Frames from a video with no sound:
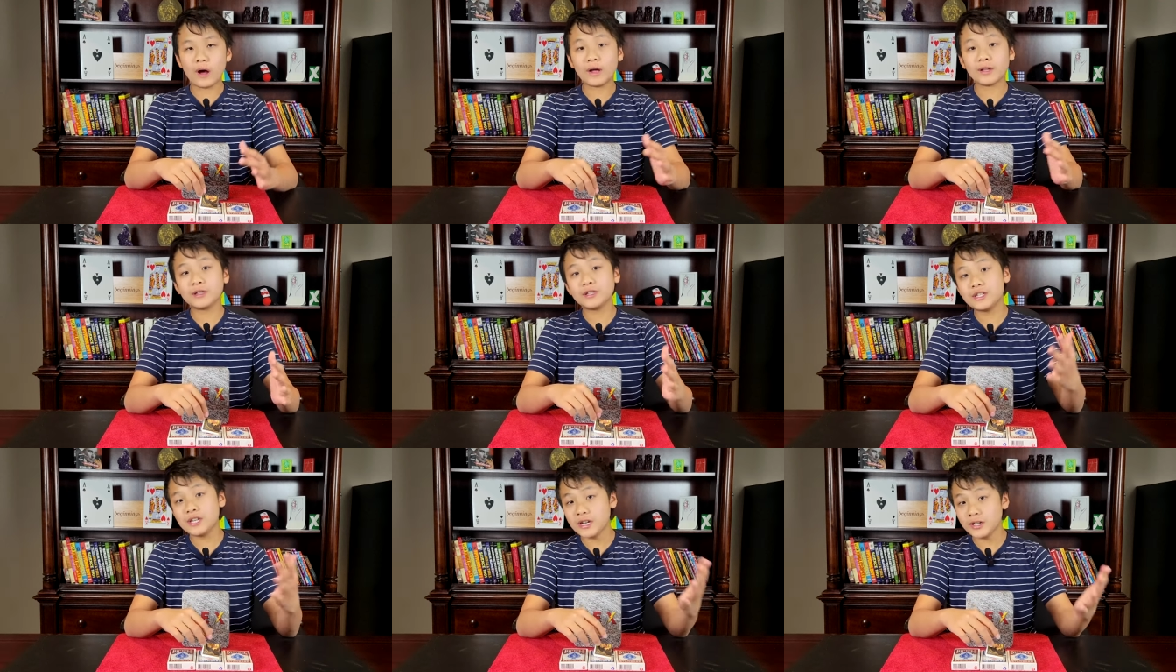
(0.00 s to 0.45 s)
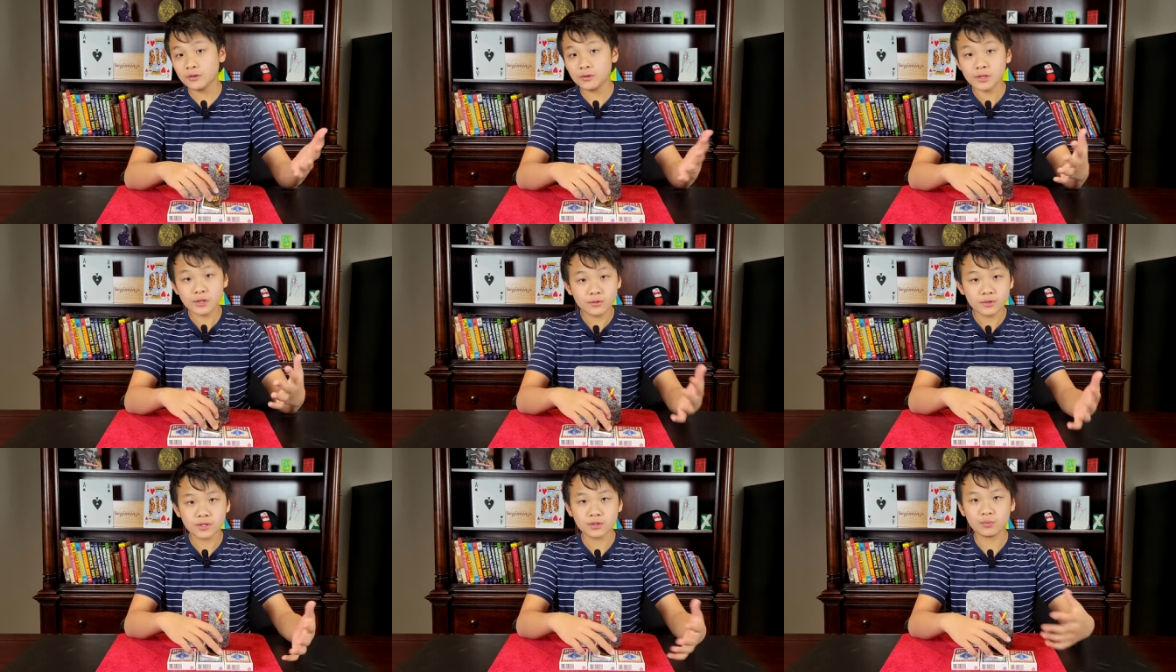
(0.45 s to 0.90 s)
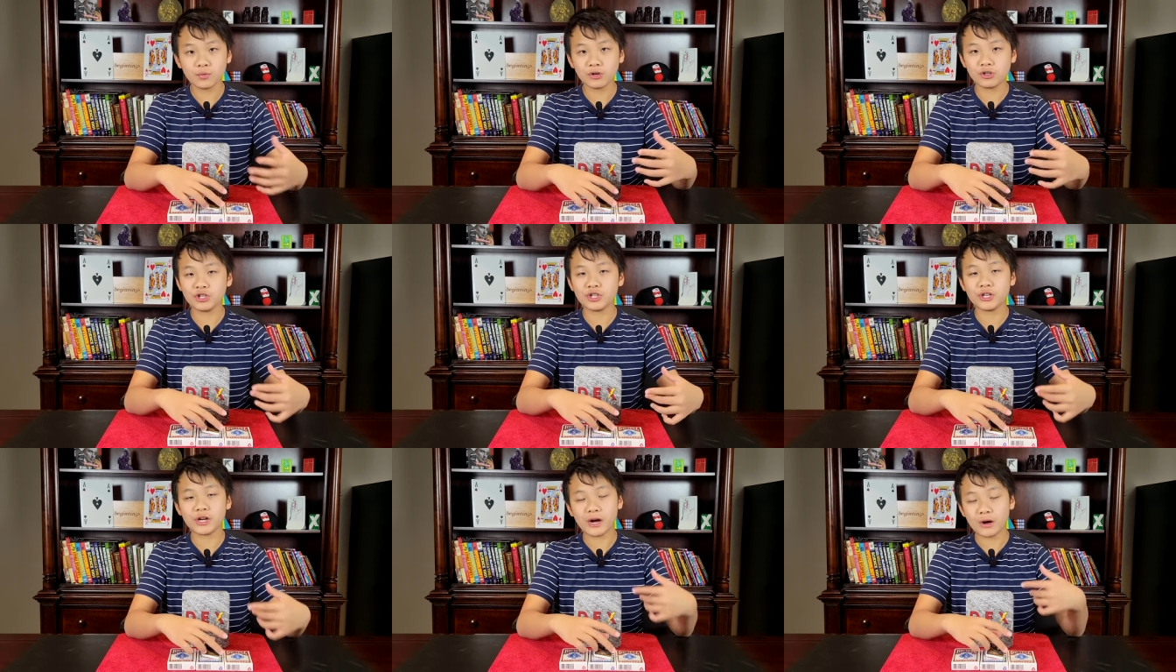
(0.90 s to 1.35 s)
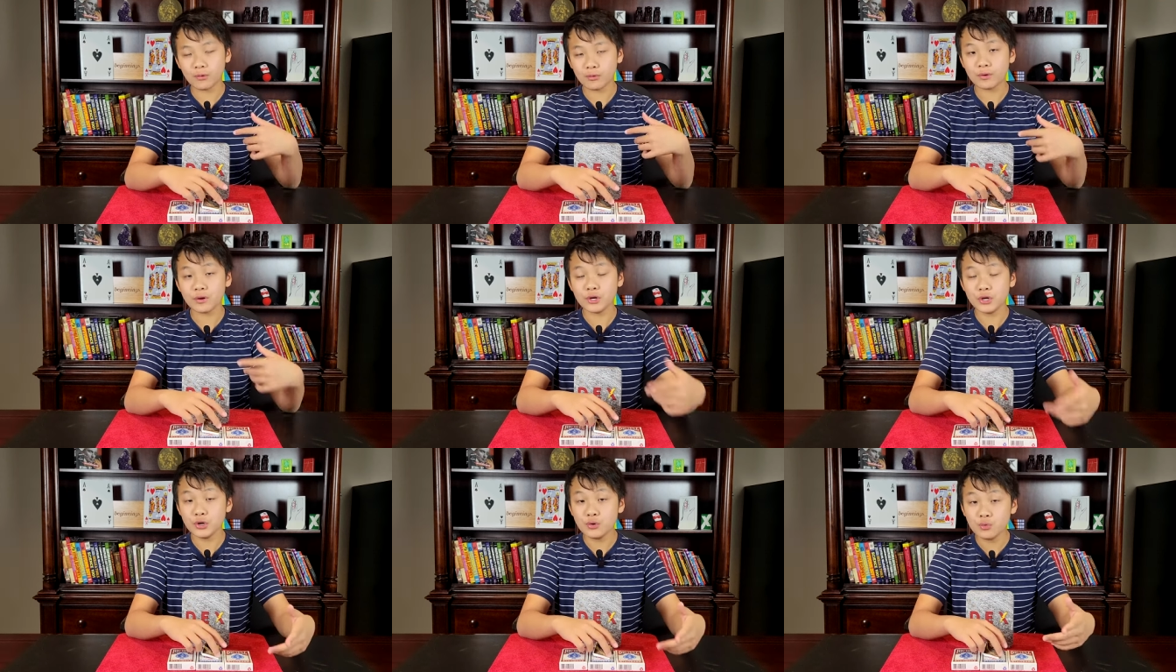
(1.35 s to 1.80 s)
until you switch
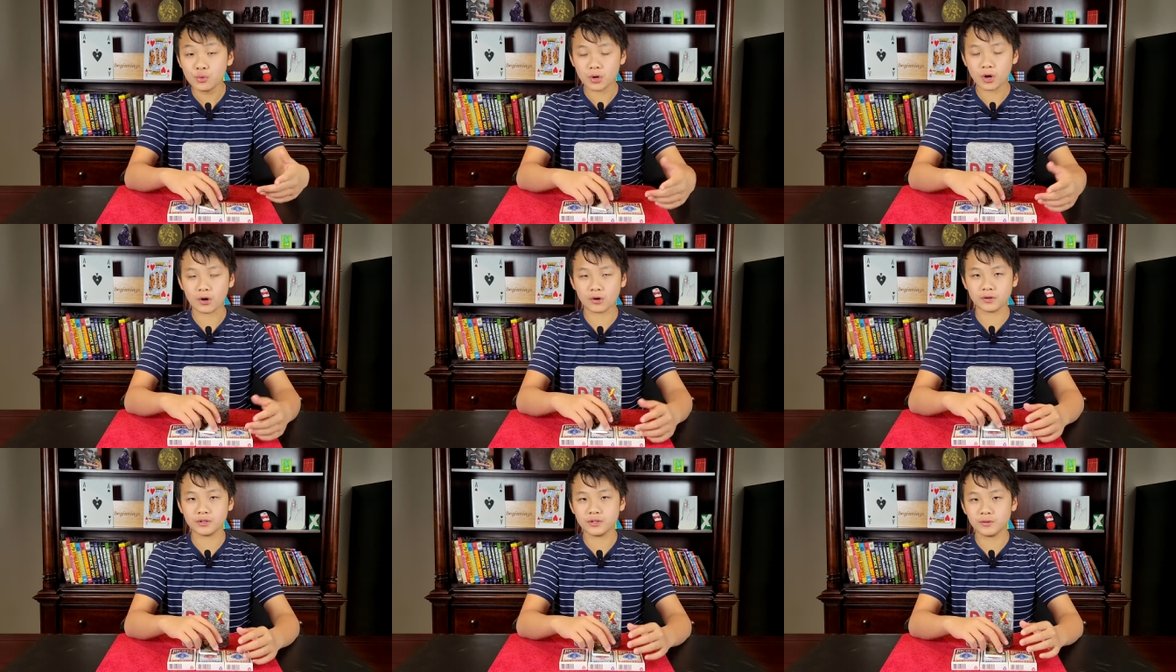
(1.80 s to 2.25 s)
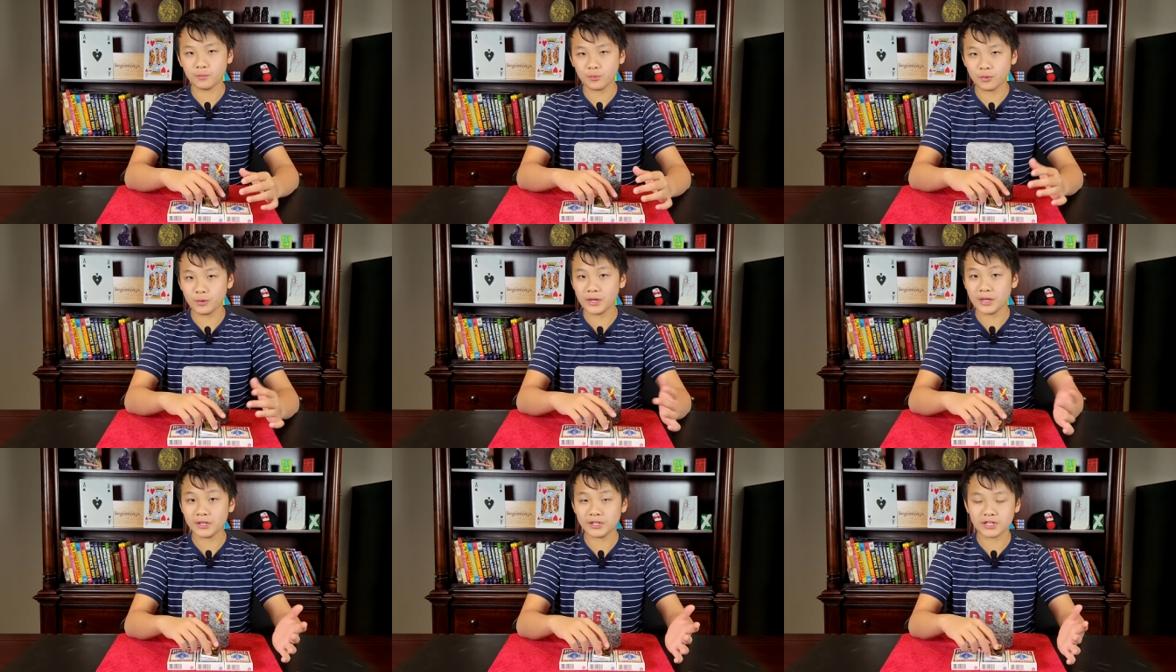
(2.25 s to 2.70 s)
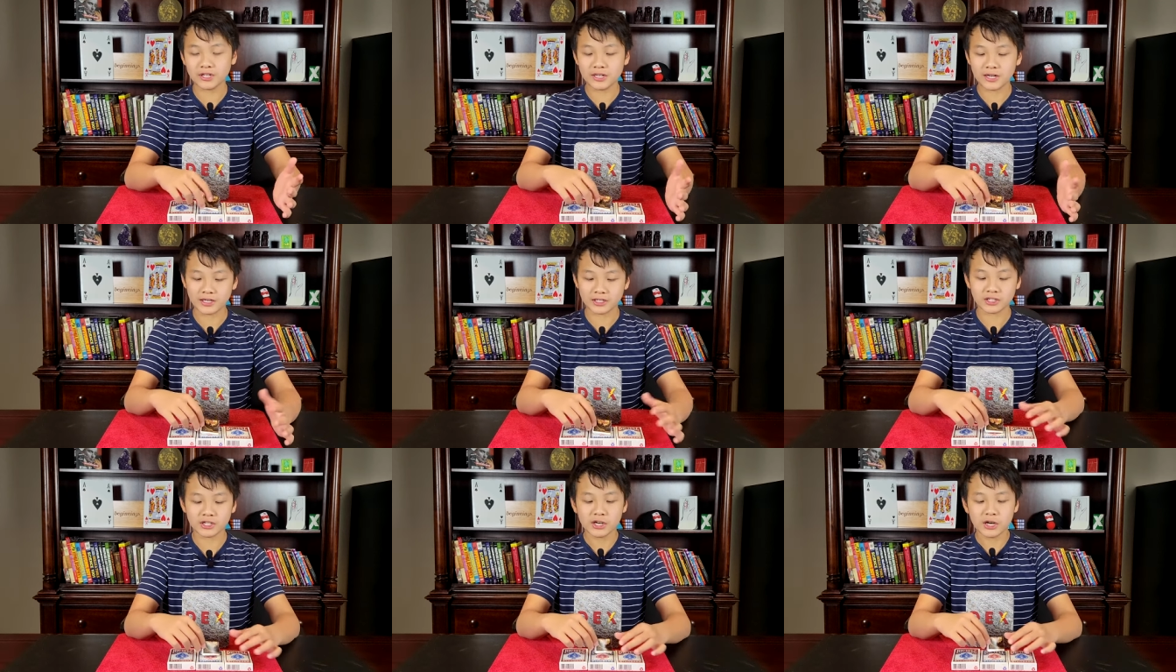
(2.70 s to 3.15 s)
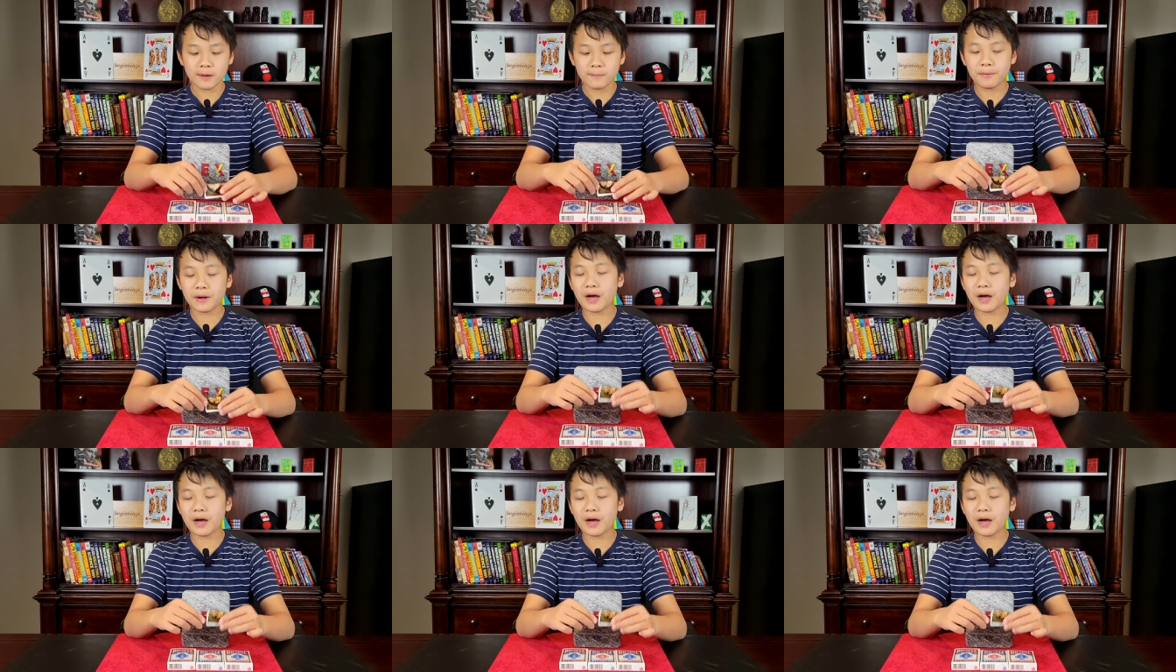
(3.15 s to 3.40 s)
out new cards into Dex.